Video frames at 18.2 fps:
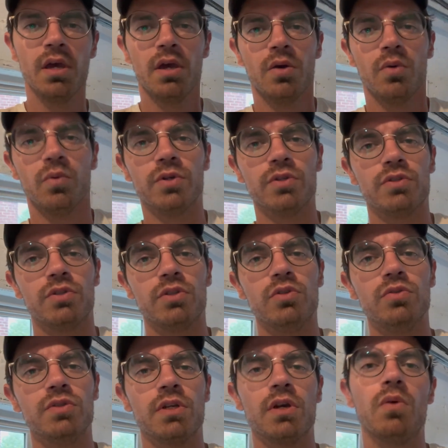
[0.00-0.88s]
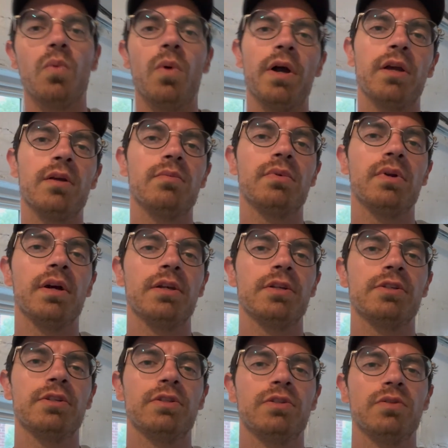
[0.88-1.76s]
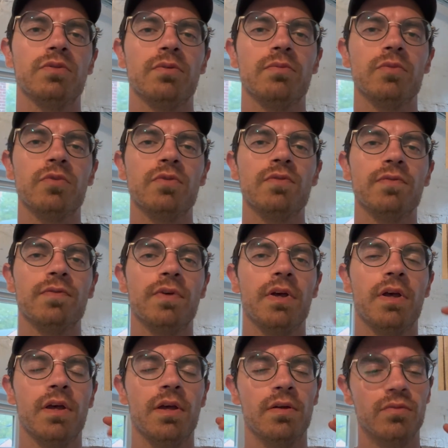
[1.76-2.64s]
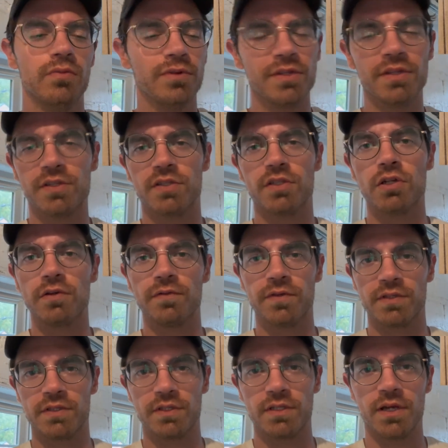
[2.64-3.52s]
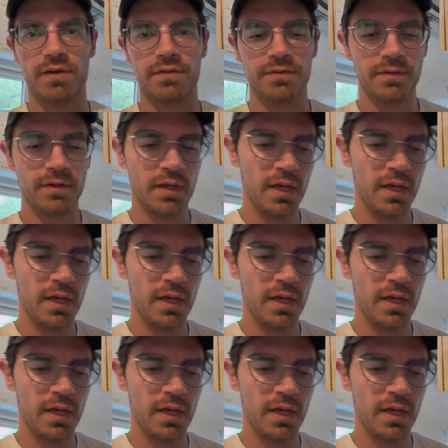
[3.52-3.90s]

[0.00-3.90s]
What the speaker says: was using a wire brush to remove really the surface stuff.